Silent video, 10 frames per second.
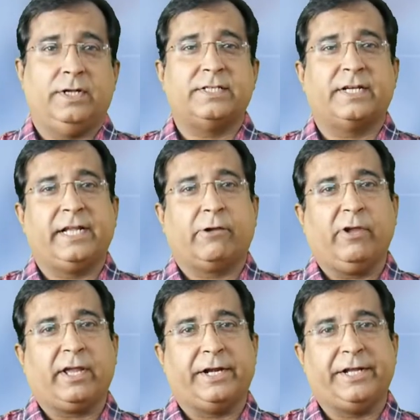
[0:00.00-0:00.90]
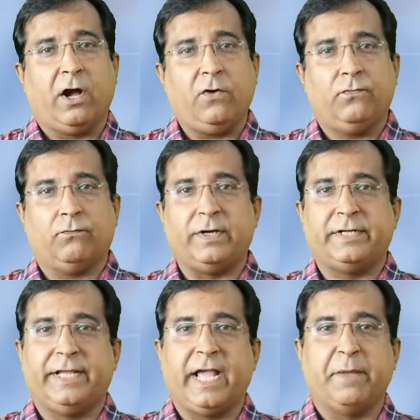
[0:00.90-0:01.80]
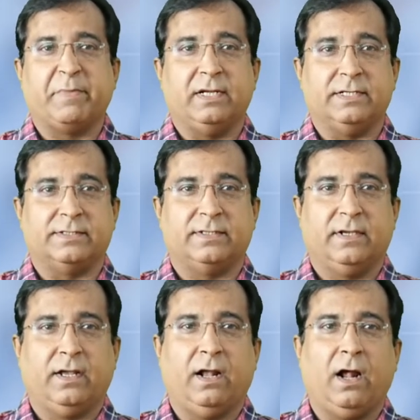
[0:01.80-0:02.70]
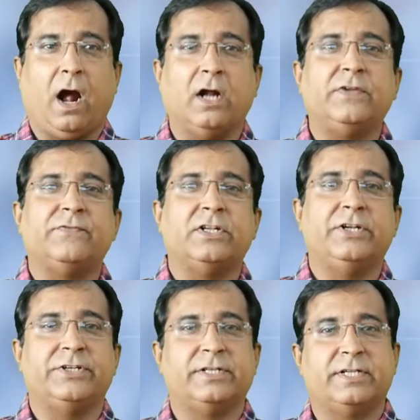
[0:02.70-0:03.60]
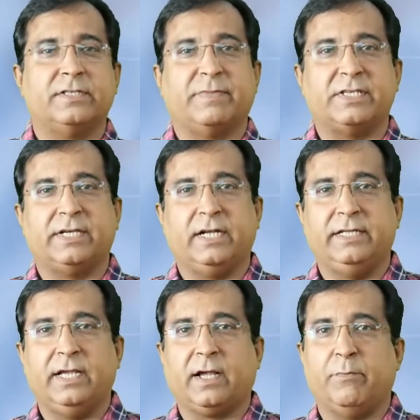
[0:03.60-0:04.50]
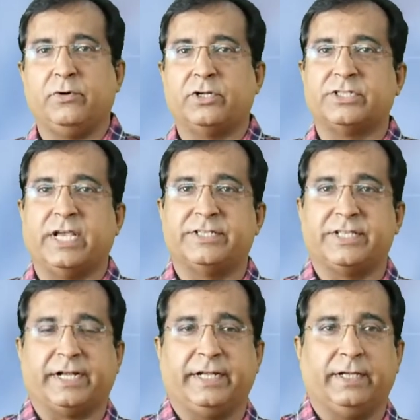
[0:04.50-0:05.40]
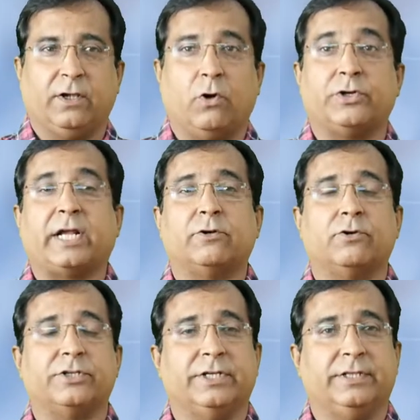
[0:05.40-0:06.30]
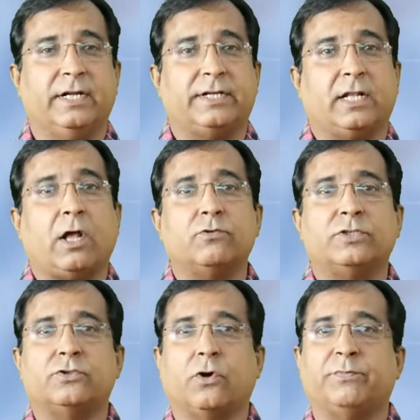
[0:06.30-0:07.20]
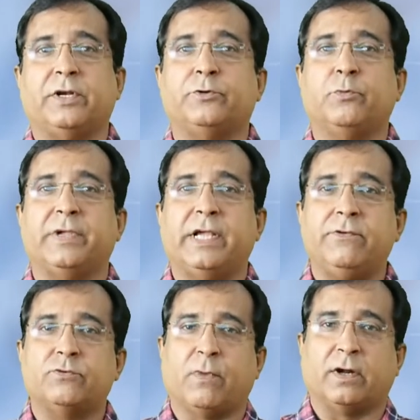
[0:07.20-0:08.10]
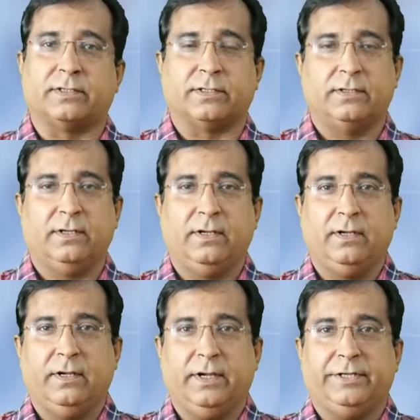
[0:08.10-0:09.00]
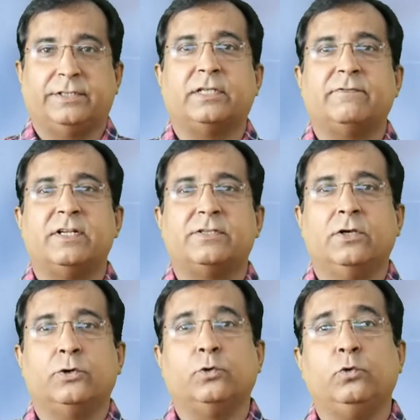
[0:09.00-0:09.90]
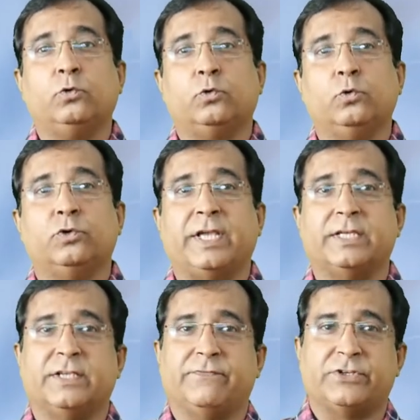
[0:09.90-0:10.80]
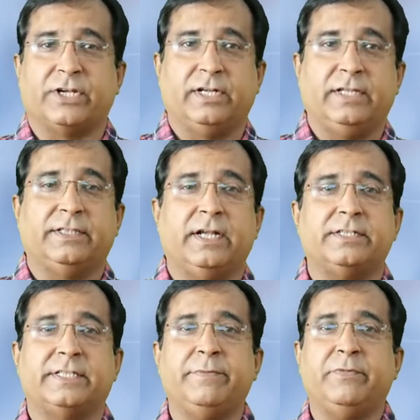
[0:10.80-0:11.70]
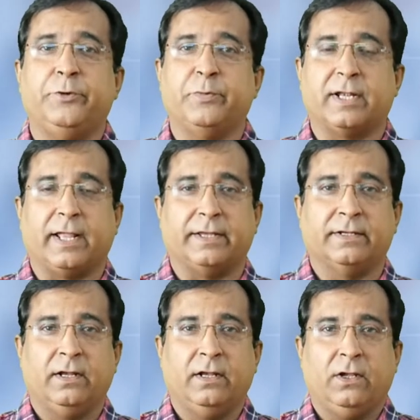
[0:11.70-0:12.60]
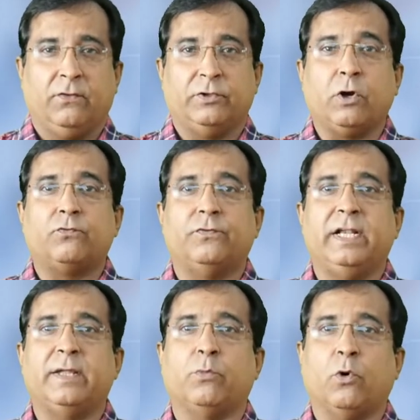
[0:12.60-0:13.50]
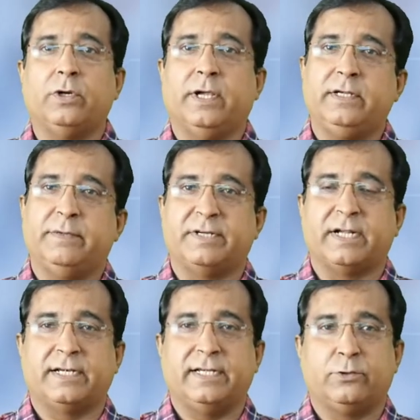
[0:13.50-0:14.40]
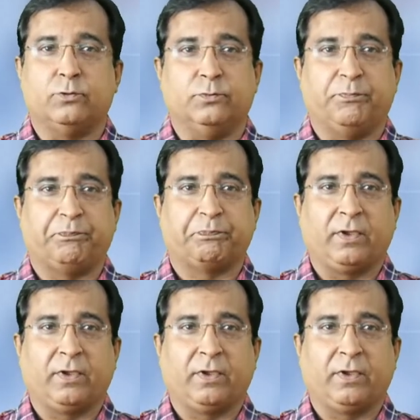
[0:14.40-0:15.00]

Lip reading: Let's get a quick idea of what AIML is. Artificial intelligence is basically a computer science technique or technology that allows the software to behave smart. In other words, to do things efficiently that seem human-like, without feeling bored and repeatedly too.